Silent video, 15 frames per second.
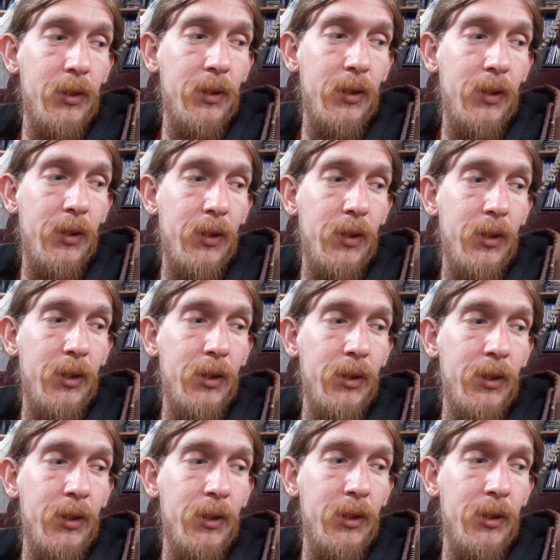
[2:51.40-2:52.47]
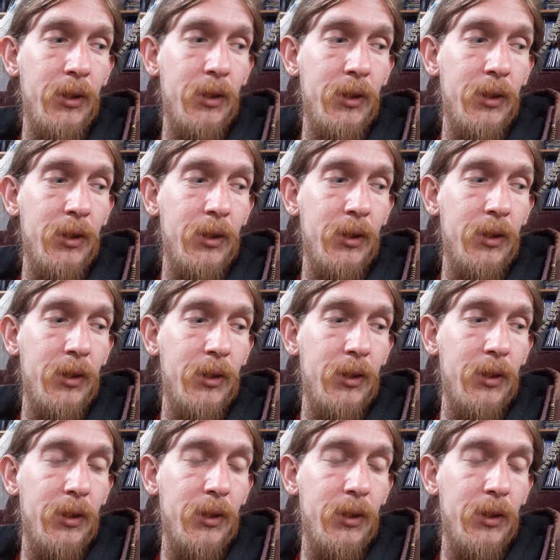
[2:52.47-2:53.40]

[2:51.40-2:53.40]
(silence)